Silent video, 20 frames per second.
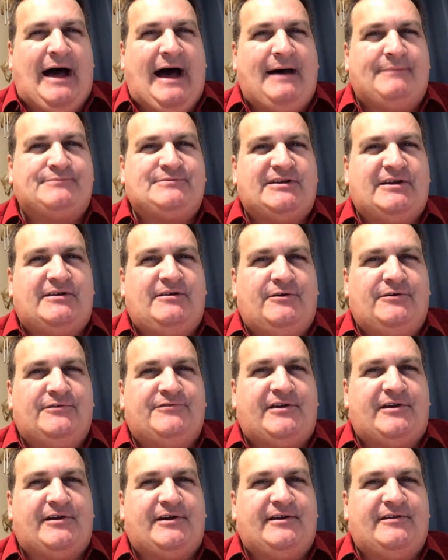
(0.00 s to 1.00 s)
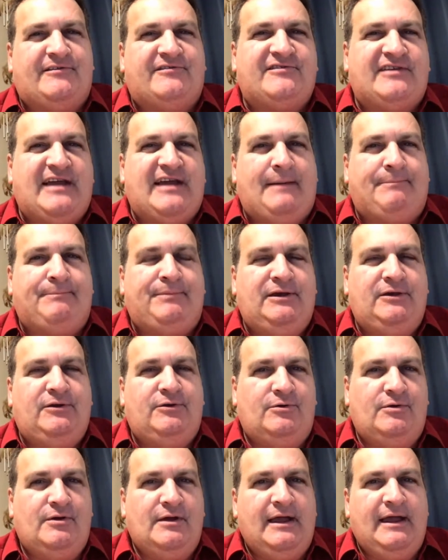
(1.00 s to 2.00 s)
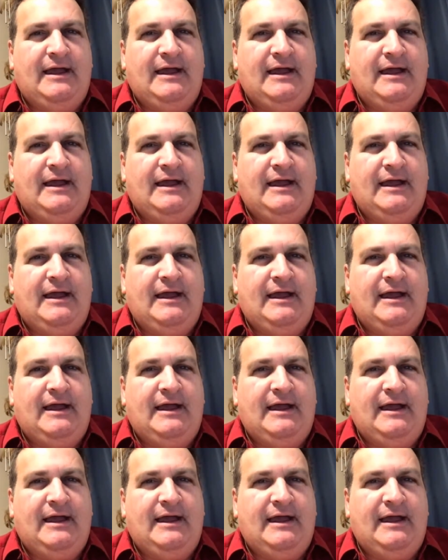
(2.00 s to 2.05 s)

obstacles that are going to stop you